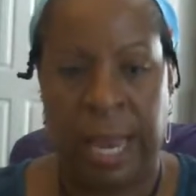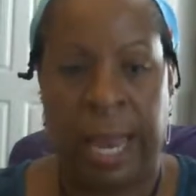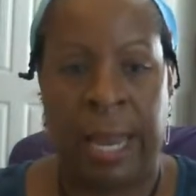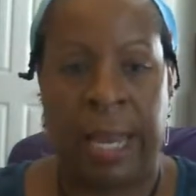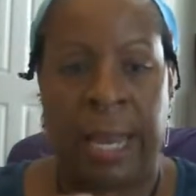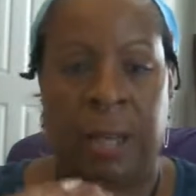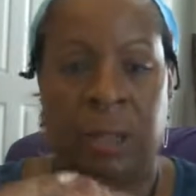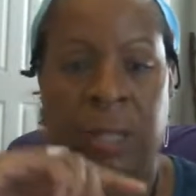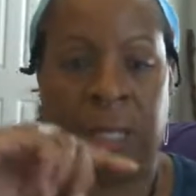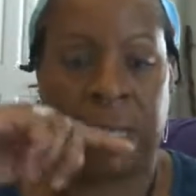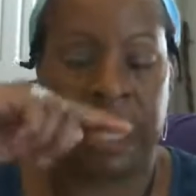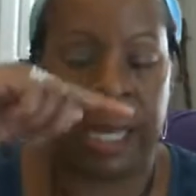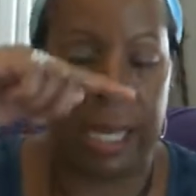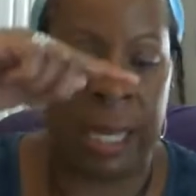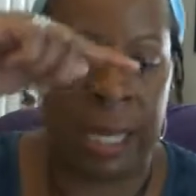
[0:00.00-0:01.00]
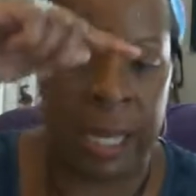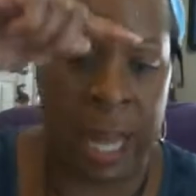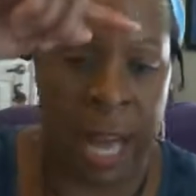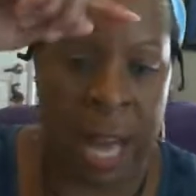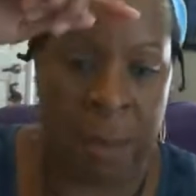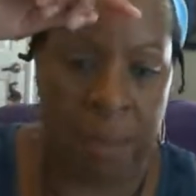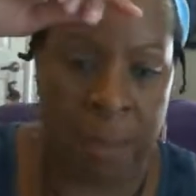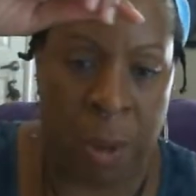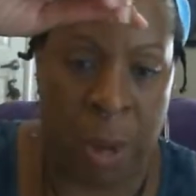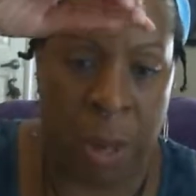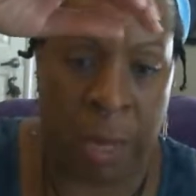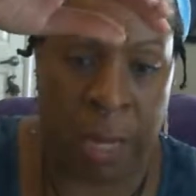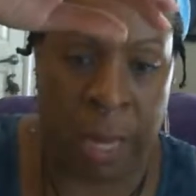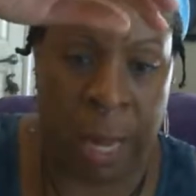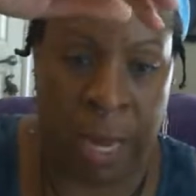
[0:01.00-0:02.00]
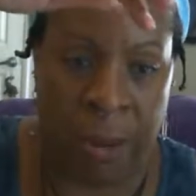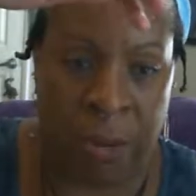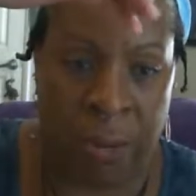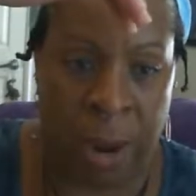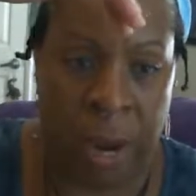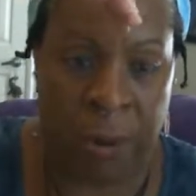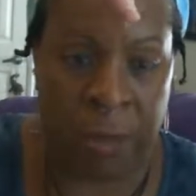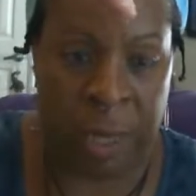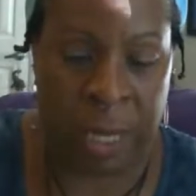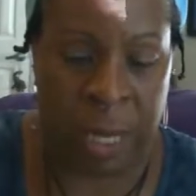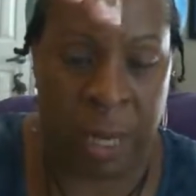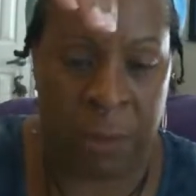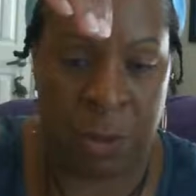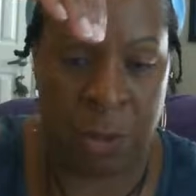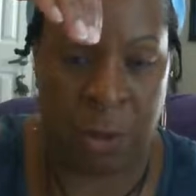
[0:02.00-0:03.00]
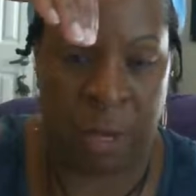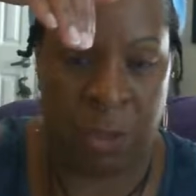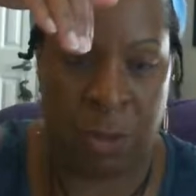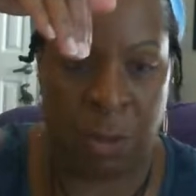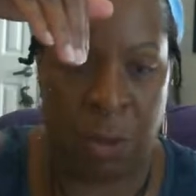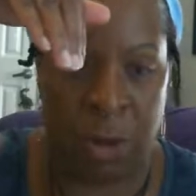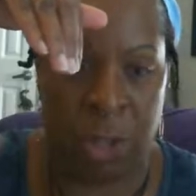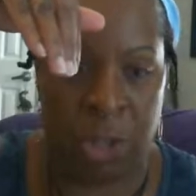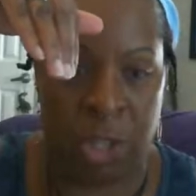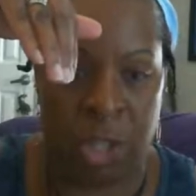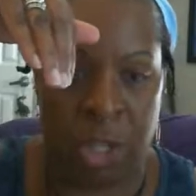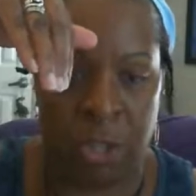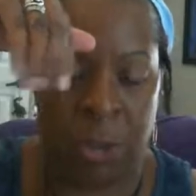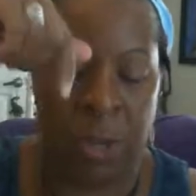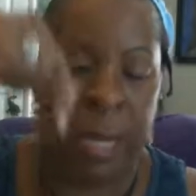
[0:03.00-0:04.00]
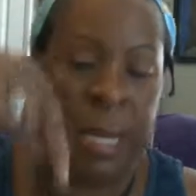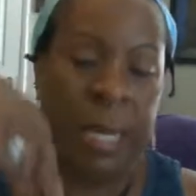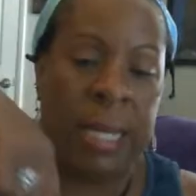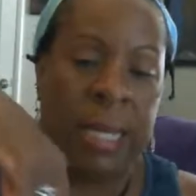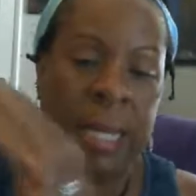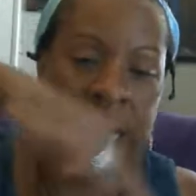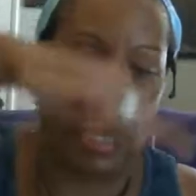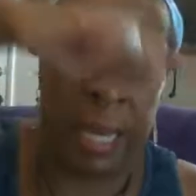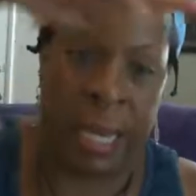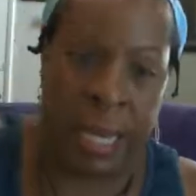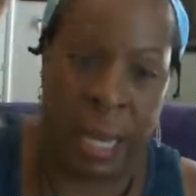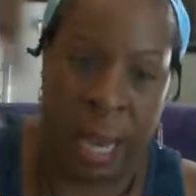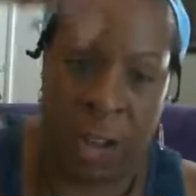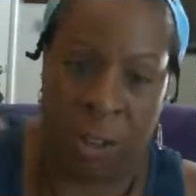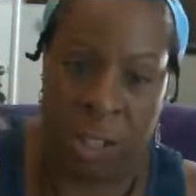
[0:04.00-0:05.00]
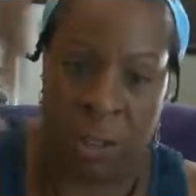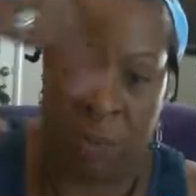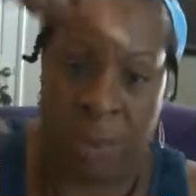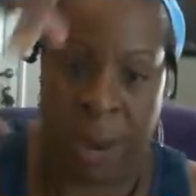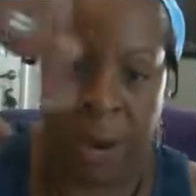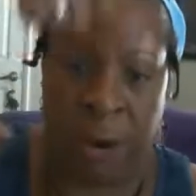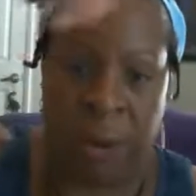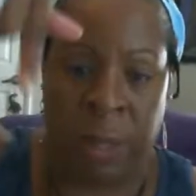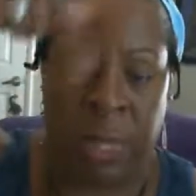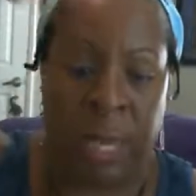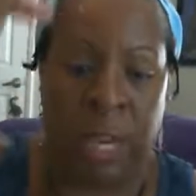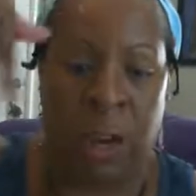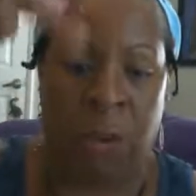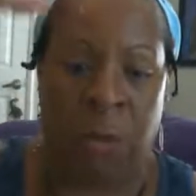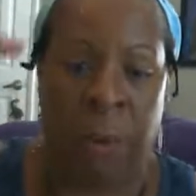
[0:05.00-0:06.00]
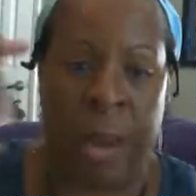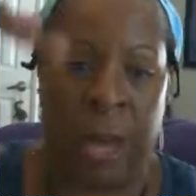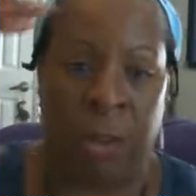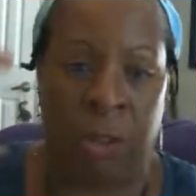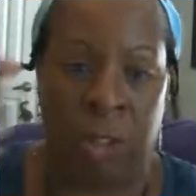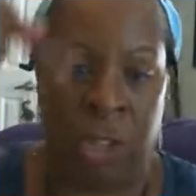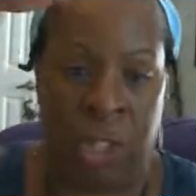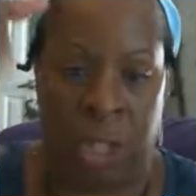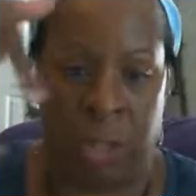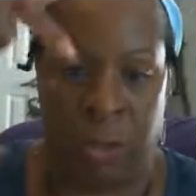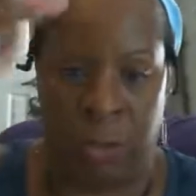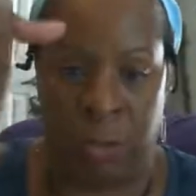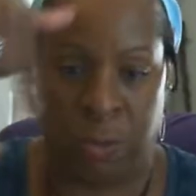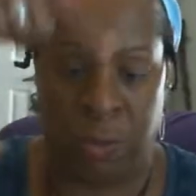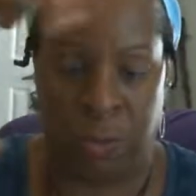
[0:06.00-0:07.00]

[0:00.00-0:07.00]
And now see that ball of light right when it comes straight towards you. See it now spiraling around you.